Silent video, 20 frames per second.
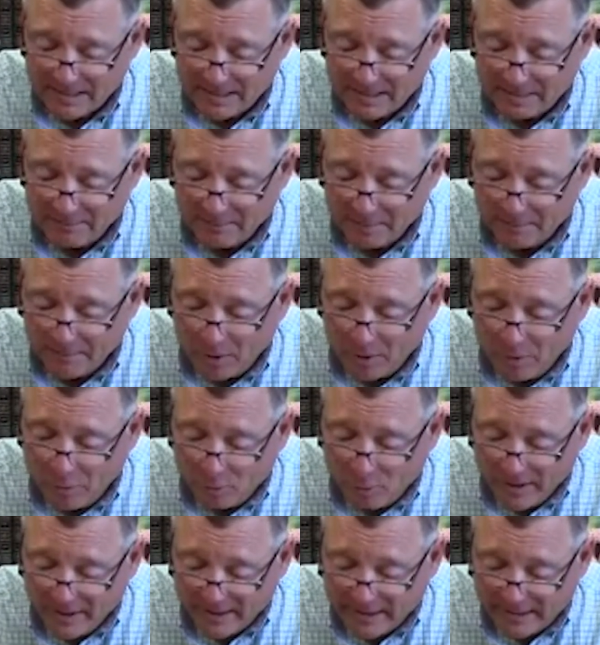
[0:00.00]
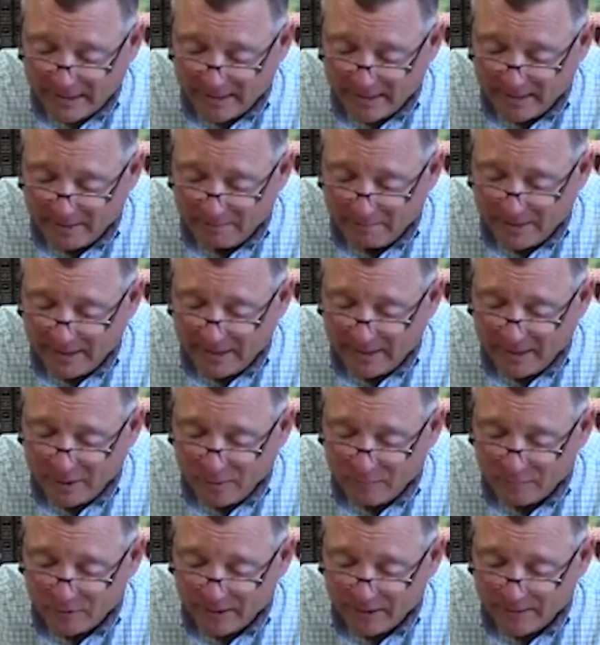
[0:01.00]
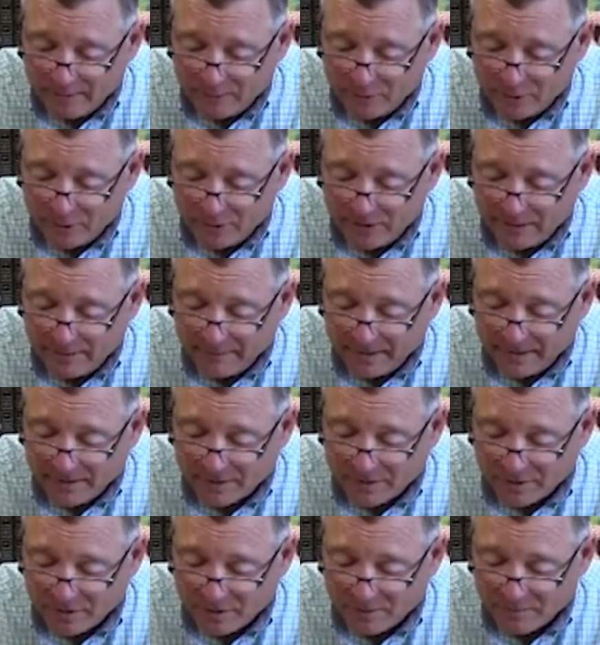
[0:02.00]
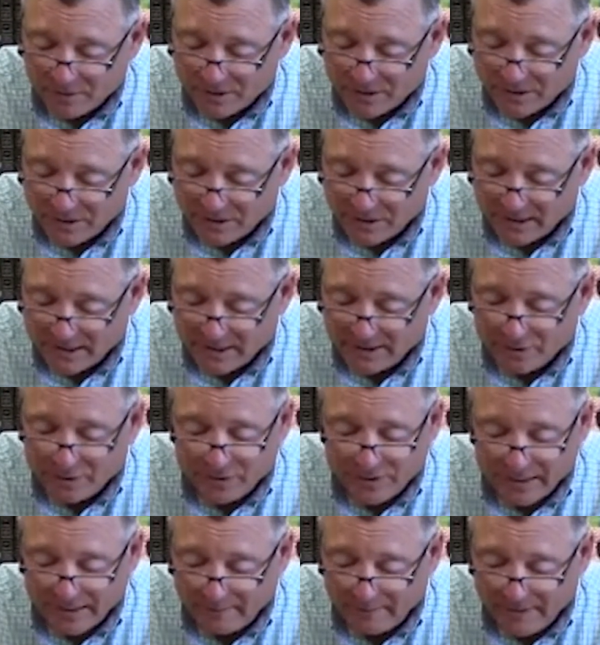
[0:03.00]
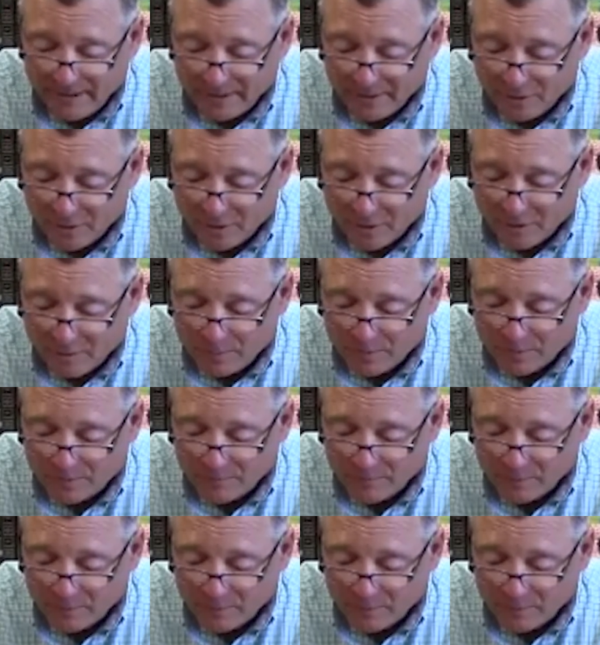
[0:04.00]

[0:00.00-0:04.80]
But Paul went down and bending over him, took him in his arms and said, "Do not be alarmed,